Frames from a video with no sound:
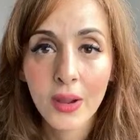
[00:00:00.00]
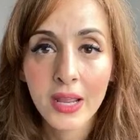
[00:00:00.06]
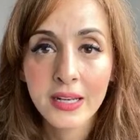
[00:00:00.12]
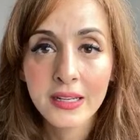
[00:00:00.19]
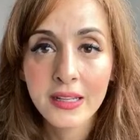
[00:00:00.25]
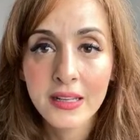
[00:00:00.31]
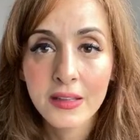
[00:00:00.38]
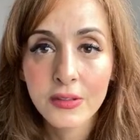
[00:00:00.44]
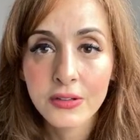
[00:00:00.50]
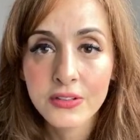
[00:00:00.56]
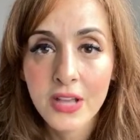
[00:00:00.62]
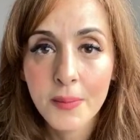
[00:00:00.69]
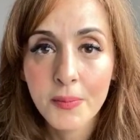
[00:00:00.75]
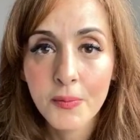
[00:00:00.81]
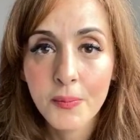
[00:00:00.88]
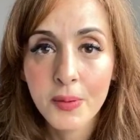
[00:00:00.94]
Either
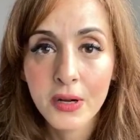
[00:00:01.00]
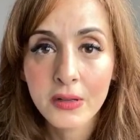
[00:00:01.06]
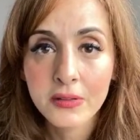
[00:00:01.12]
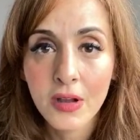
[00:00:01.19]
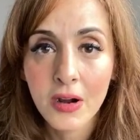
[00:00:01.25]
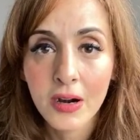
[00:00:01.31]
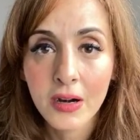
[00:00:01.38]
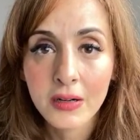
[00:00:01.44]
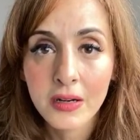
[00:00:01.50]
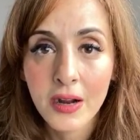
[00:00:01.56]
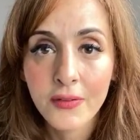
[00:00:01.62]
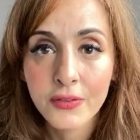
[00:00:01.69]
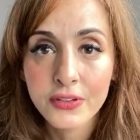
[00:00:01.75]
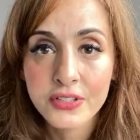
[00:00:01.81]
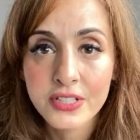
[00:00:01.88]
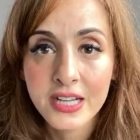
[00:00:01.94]
type of book, the
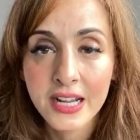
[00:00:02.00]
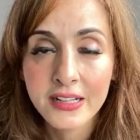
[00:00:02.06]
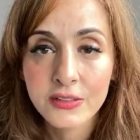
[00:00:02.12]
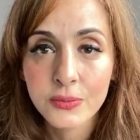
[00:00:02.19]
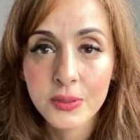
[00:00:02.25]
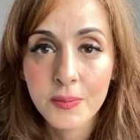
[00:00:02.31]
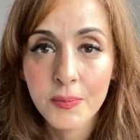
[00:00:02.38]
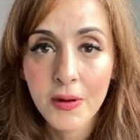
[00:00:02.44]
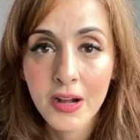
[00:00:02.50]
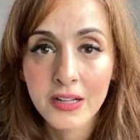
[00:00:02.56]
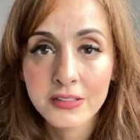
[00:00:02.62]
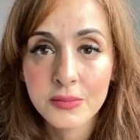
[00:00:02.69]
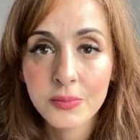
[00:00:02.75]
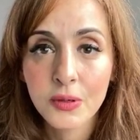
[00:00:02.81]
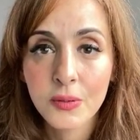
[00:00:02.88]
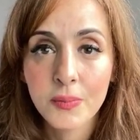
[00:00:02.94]
hardcover is nice when
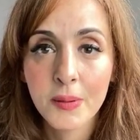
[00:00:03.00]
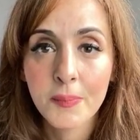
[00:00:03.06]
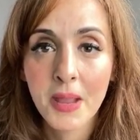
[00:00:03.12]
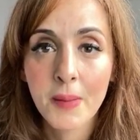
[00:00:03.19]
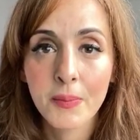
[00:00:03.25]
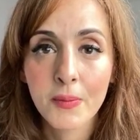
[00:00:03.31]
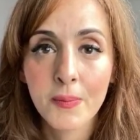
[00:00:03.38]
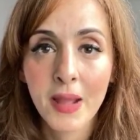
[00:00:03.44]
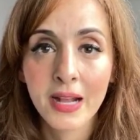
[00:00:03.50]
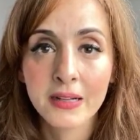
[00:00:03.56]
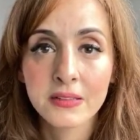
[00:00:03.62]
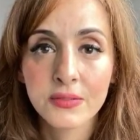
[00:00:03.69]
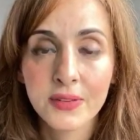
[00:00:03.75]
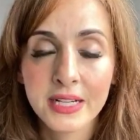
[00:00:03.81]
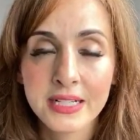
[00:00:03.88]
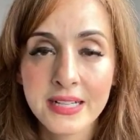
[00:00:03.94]
possible, but paperback
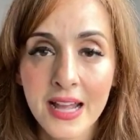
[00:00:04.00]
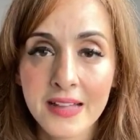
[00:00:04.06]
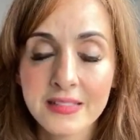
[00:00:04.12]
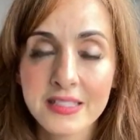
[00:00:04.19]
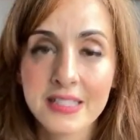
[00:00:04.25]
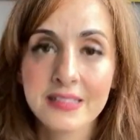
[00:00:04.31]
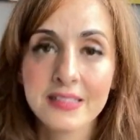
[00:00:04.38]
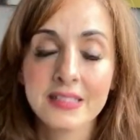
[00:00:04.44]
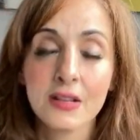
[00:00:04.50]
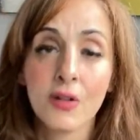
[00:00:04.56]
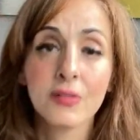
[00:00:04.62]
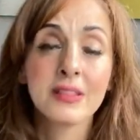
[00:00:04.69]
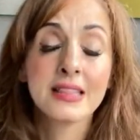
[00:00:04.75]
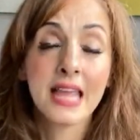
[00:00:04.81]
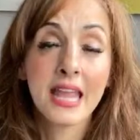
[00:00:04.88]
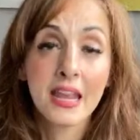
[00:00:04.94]
is fantastic still.
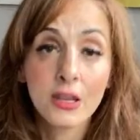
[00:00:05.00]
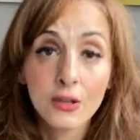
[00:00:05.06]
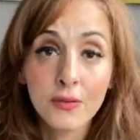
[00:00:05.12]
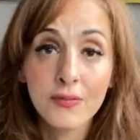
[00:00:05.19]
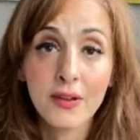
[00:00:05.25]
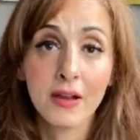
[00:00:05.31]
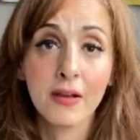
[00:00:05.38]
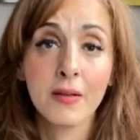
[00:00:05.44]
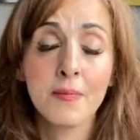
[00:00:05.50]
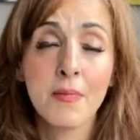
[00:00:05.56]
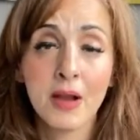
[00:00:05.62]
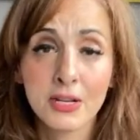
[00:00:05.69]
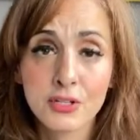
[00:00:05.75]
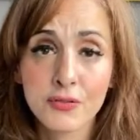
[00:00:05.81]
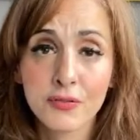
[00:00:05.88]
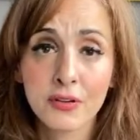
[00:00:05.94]
Thank you very
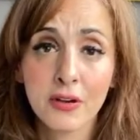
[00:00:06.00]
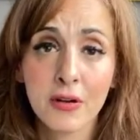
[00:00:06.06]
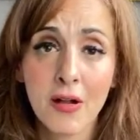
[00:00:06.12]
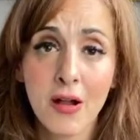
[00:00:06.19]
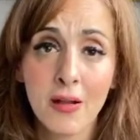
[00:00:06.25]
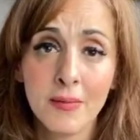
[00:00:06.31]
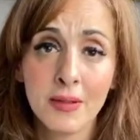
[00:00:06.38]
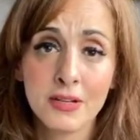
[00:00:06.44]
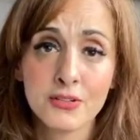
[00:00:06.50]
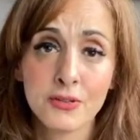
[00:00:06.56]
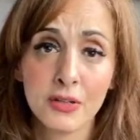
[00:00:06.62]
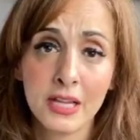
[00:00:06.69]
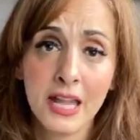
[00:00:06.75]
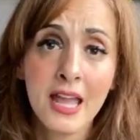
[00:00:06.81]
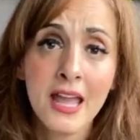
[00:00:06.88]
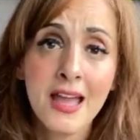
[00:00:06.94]
much for your comment,
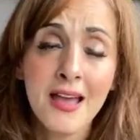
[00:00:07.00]
Julie.